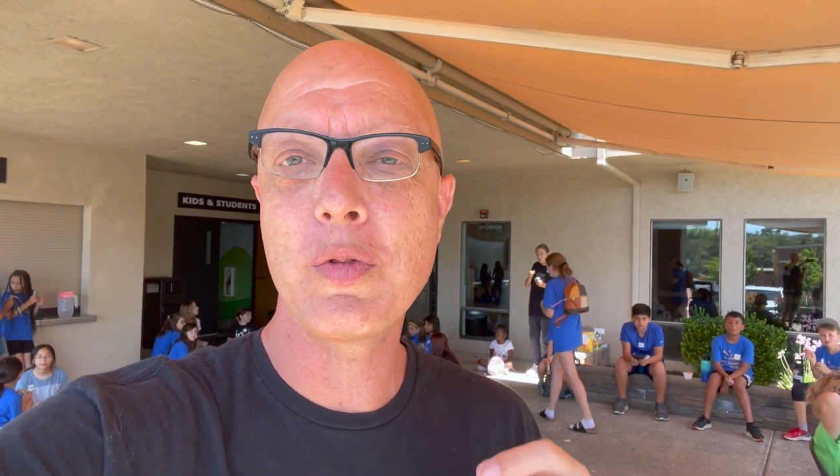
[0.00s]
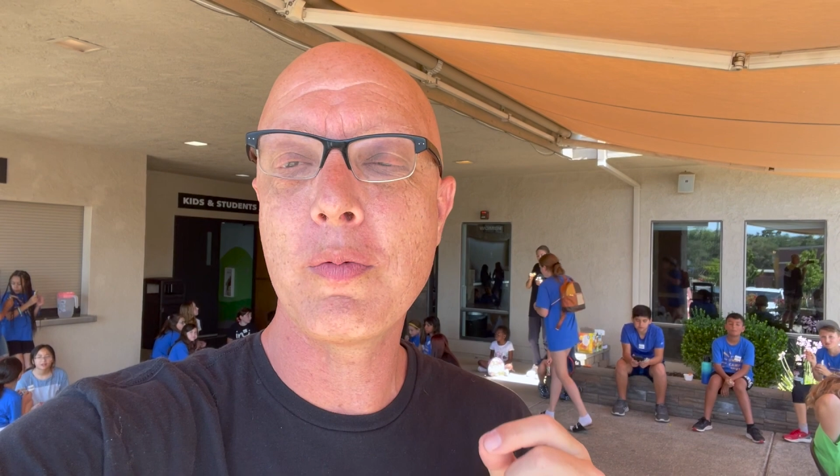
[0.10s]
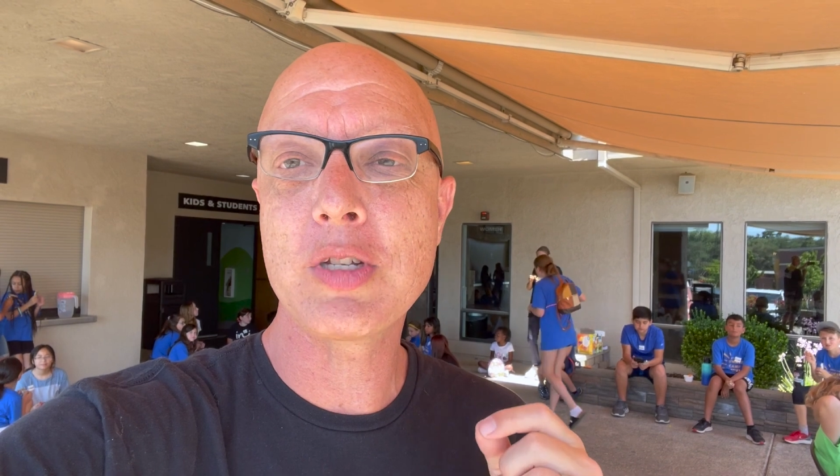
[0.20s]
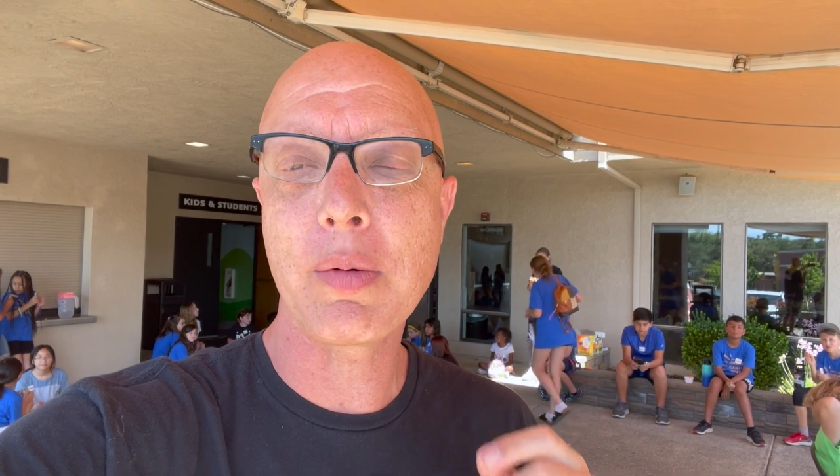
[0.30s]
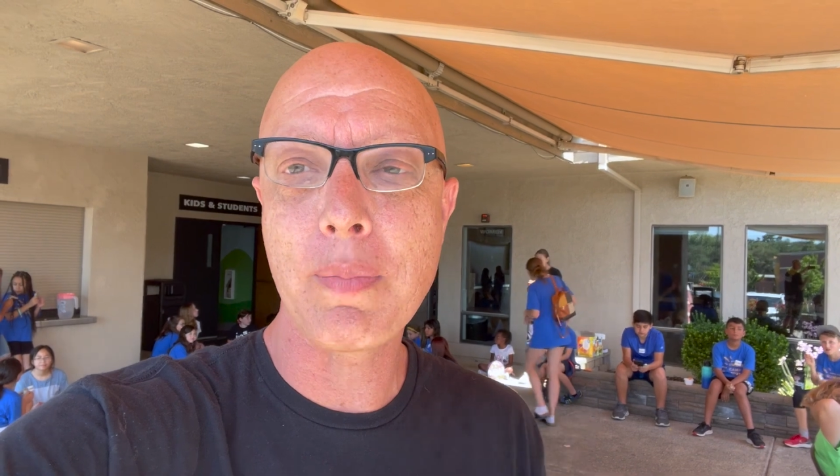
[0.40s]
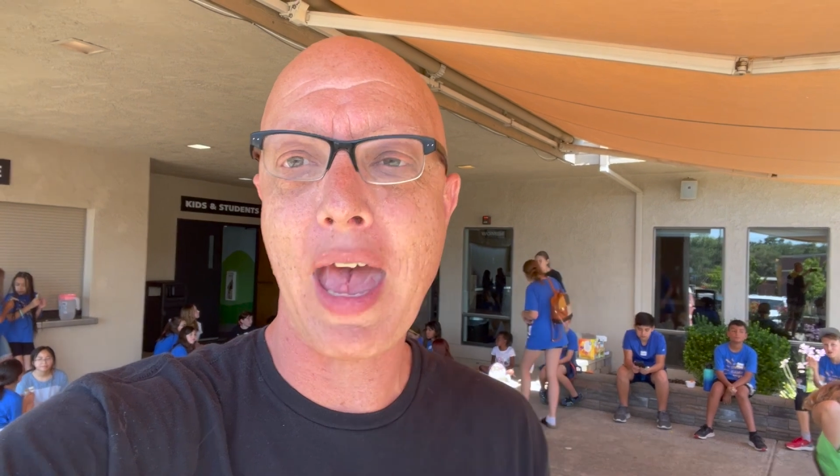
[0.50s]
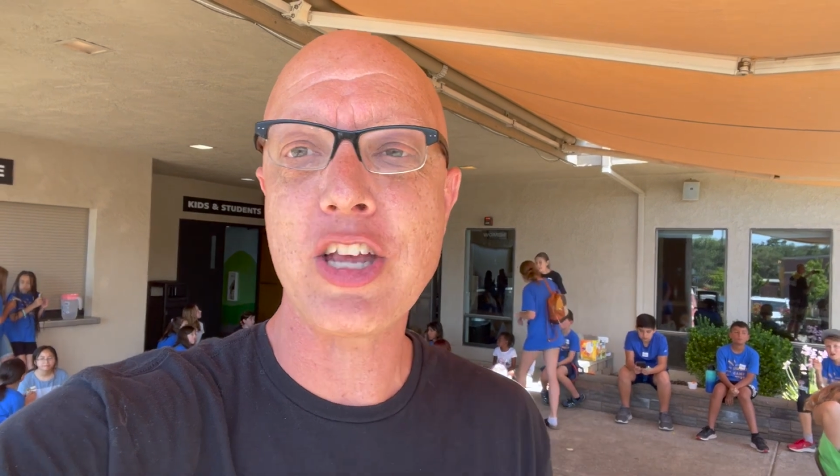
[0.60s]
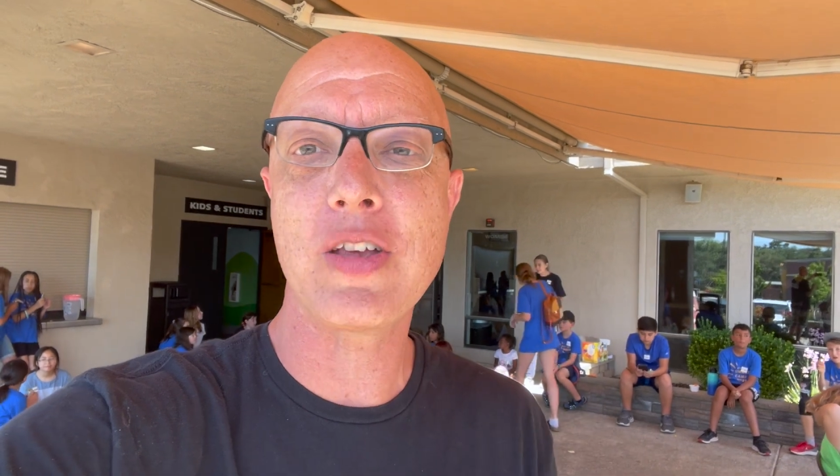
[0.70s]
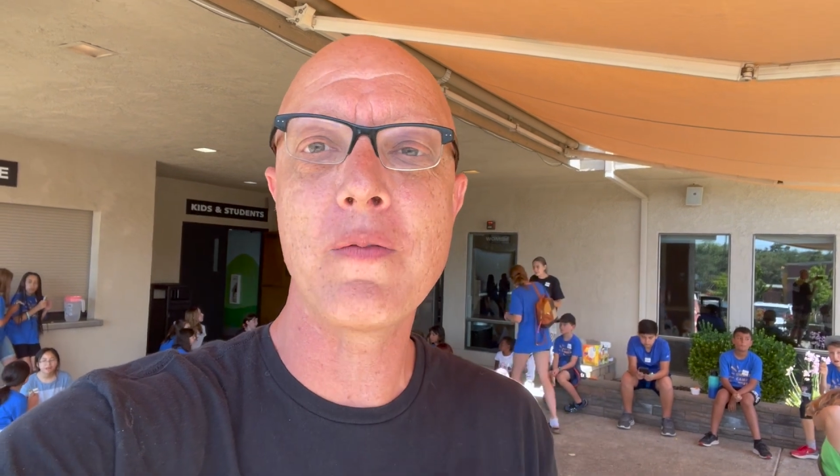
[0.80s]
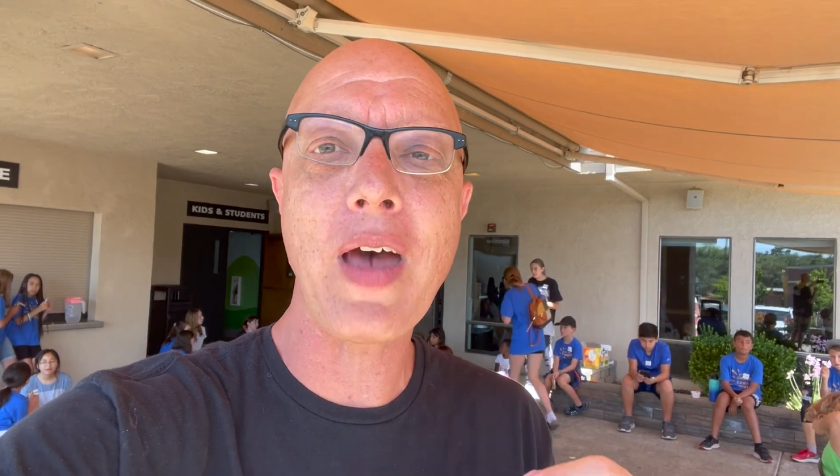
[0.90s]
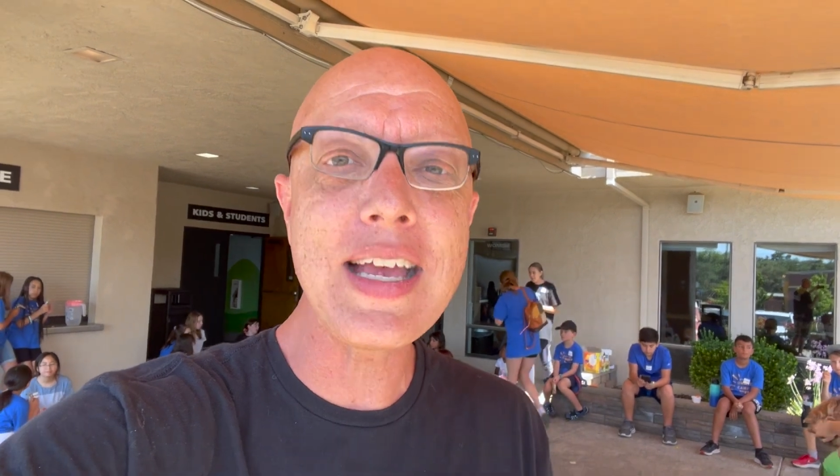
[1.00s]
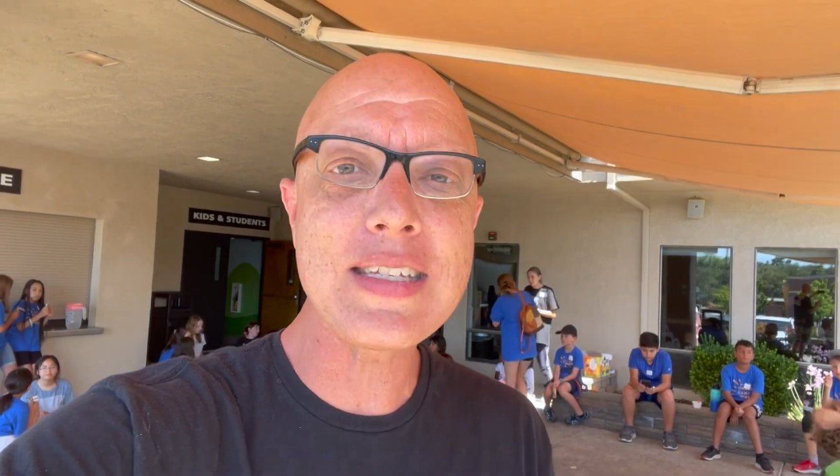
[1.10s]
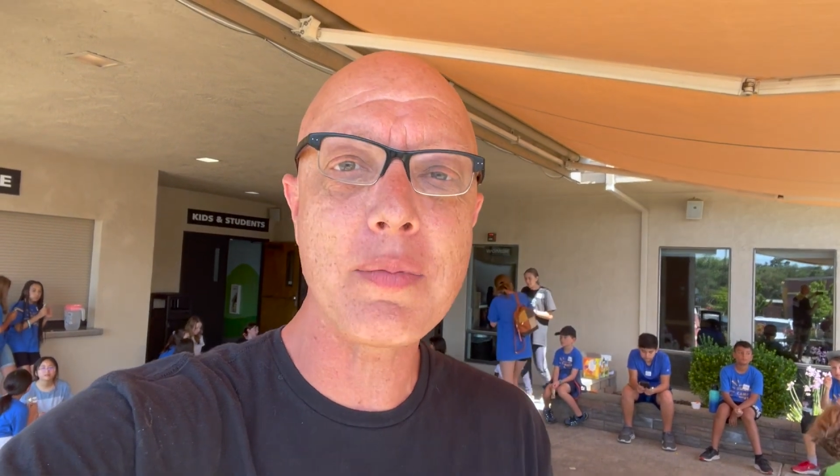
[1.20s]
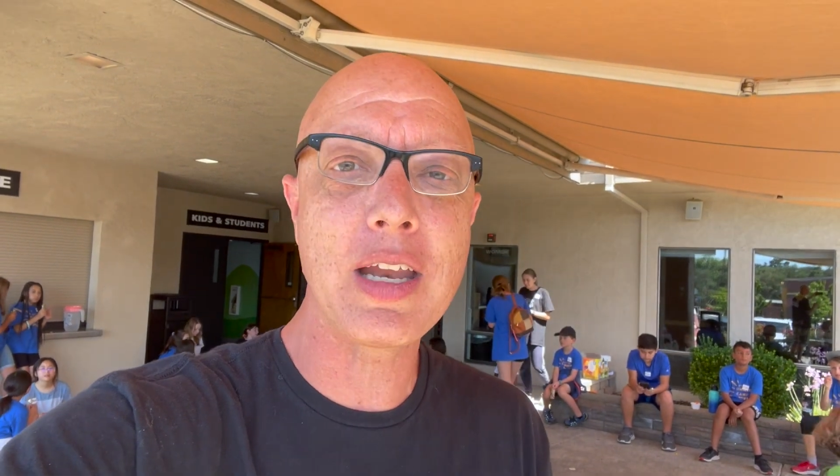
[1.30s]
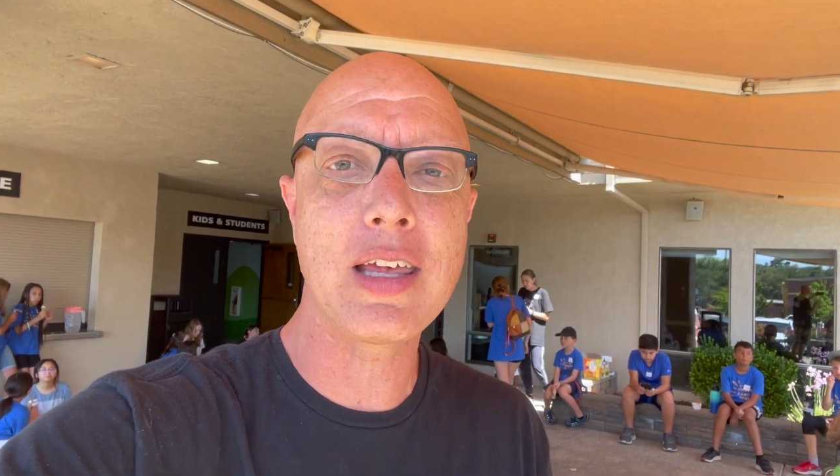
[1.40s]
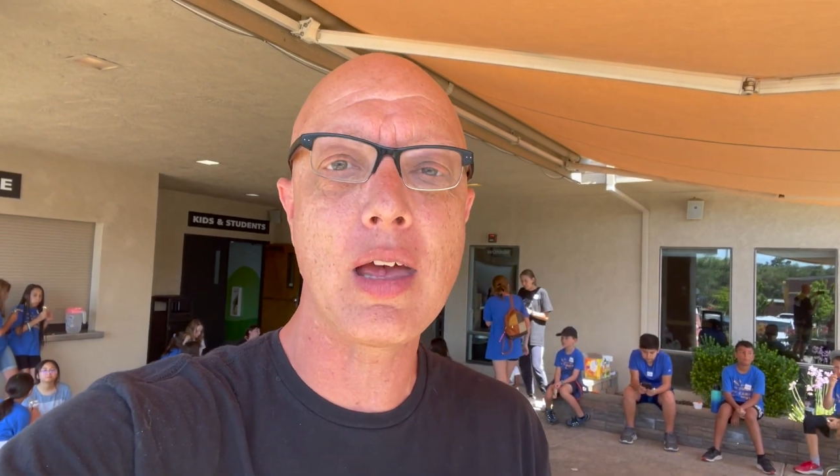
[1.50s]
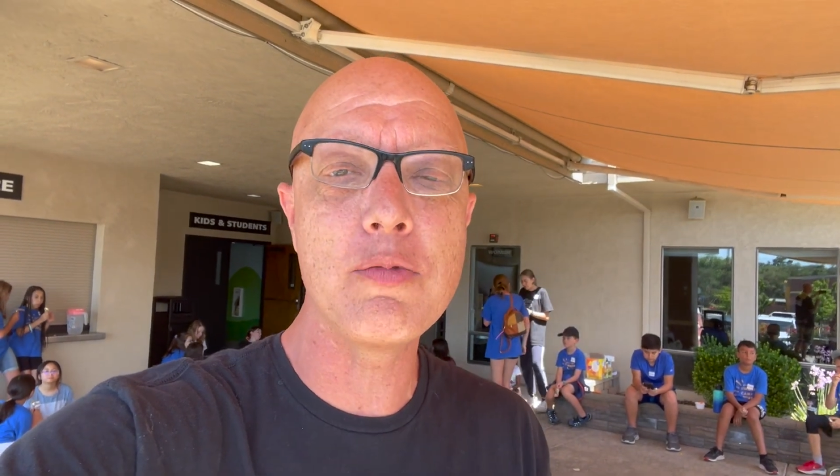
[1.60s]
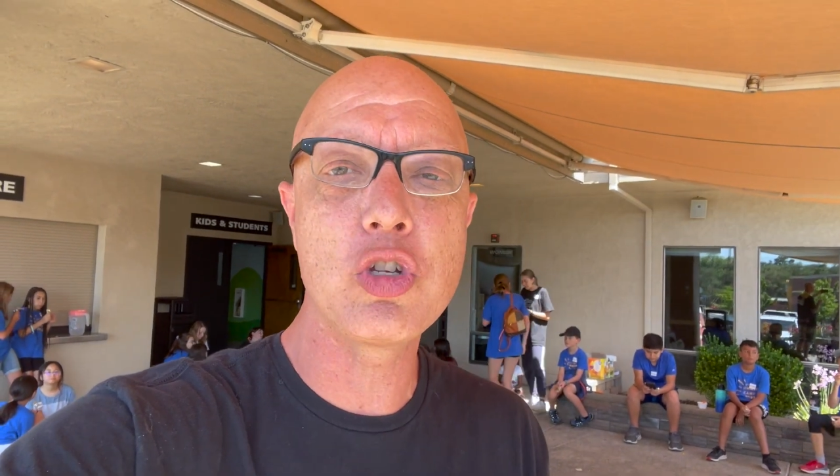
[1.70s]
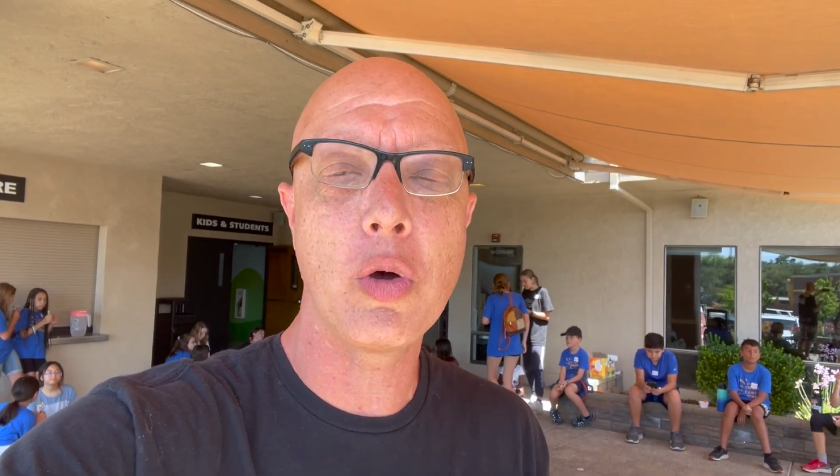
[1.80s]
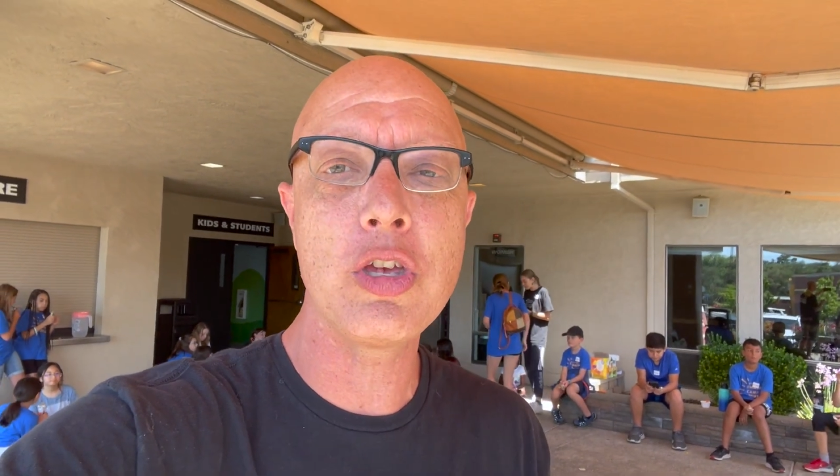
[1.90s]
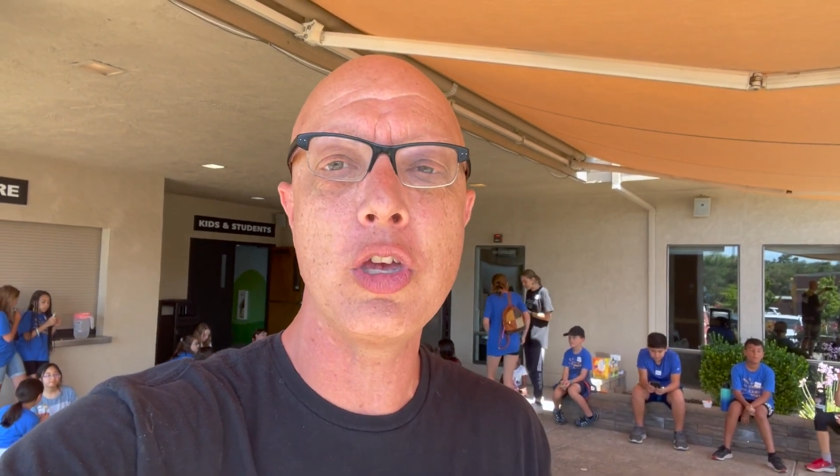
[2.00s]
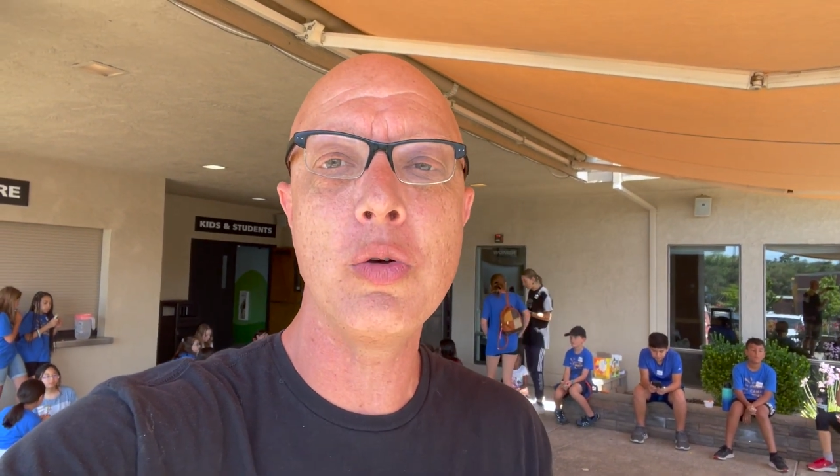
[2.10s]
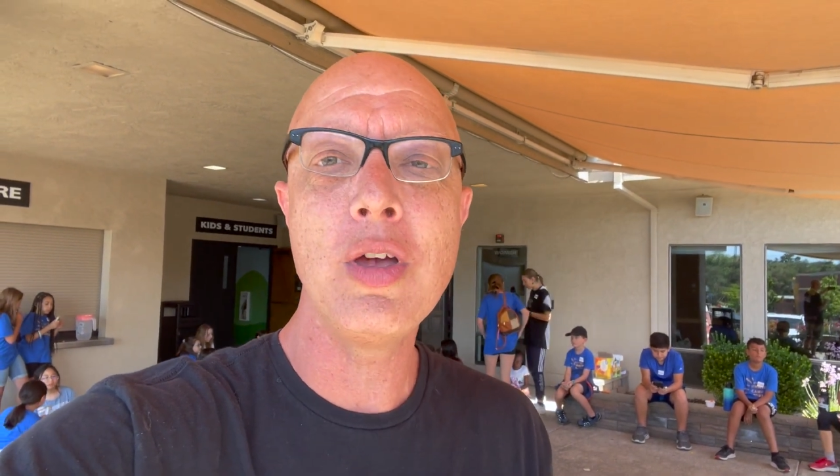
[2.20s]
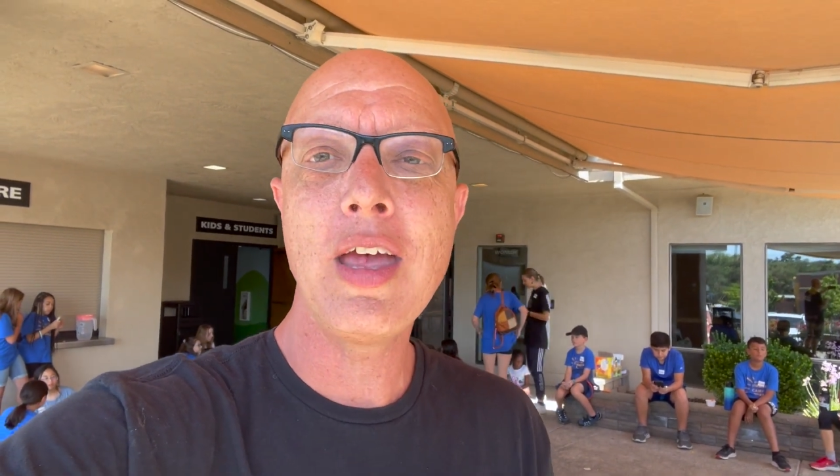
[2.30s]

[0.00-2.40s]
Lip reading: Summer Bash, invite somebody to come join you